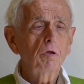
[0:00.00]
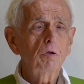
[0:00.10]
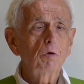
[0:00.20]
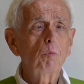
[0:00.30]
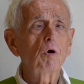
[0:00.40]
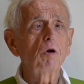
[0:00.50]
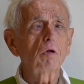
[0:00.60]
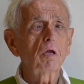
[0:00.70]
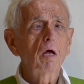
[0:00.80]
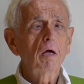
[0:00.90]
the
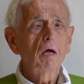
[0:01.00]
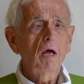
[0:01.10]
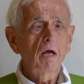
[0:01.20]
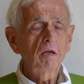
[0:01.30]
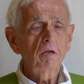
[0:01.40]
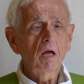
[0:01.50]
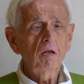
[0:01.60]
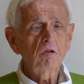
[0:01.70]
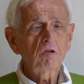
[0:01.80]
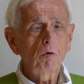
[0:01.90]
world.
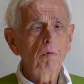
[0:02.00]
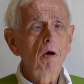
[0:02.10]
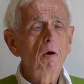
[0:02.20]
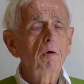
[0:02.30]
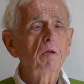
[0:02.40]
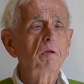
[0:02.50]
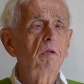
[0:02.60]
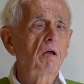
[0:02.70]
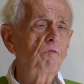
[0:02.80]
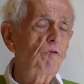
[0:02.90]
And so
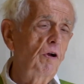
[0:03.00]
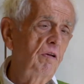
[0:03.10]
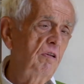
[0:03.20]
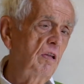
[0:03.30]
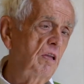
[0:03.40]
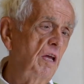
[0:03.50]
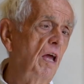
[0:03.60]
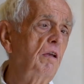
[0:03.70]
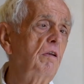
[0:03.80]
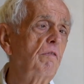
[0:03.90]
that phrase at the
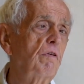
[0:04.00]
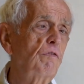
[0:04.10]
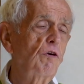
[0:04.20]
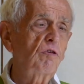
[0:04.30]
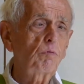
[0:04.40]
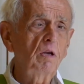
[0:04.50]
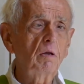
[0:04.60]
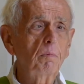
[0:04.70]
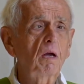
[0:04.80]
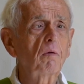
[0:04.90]
end of the first
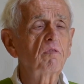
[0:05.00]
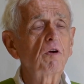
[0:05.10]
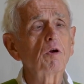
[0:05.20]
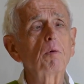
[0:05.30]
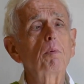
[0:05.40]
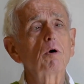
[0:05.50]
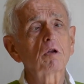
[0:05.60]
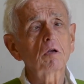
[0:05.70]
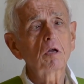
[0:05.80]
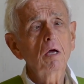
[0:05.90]
reading becomes very
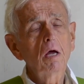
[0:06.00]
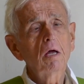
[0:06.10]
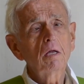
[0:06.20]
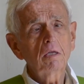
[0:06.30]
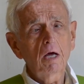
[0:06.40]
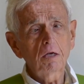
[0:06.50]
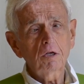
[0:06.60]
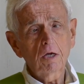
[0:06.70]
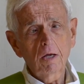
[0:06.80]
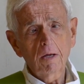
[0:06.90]
important,
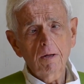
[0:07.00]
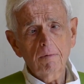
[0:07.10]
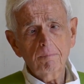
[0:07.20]
that